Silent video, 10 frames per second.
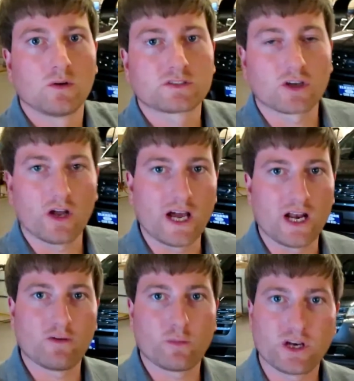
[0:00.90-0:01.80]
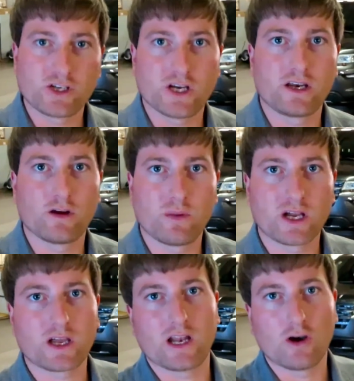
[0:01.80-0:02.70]
What's going on, everybody? John here
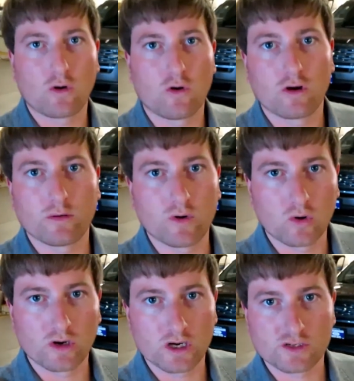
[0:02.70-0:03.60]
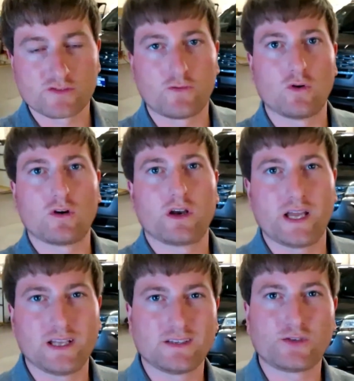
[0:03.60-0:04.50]
back at Elkhorn Motors Ford,
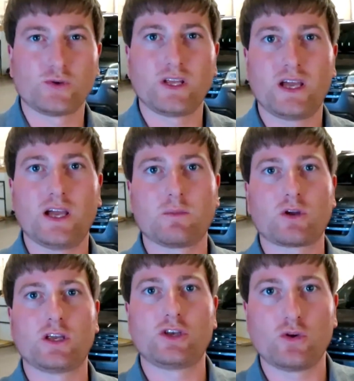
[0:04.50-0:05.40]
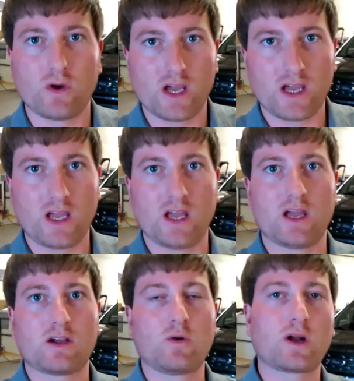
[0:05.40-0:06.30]
and today I'm going to do
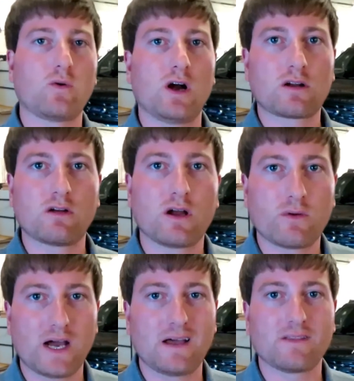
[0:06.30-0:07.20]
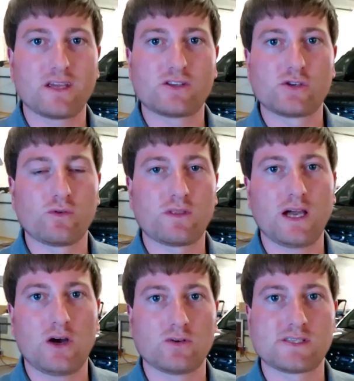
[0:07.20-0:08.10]
a quick walk around on the
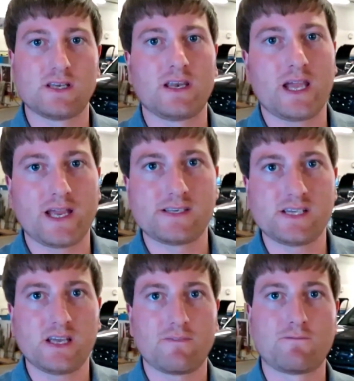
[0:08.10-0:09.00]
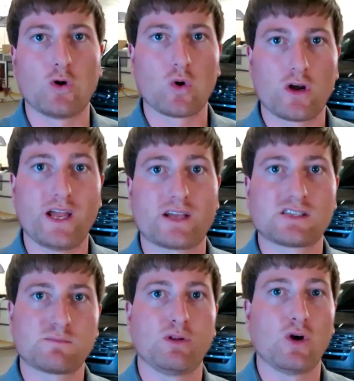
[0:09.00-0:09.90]
2018 Ford
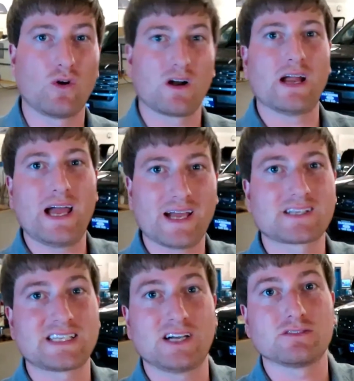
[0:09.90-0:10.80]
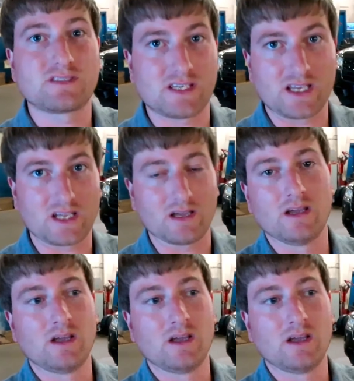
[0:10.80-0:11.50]
Explorer XLT.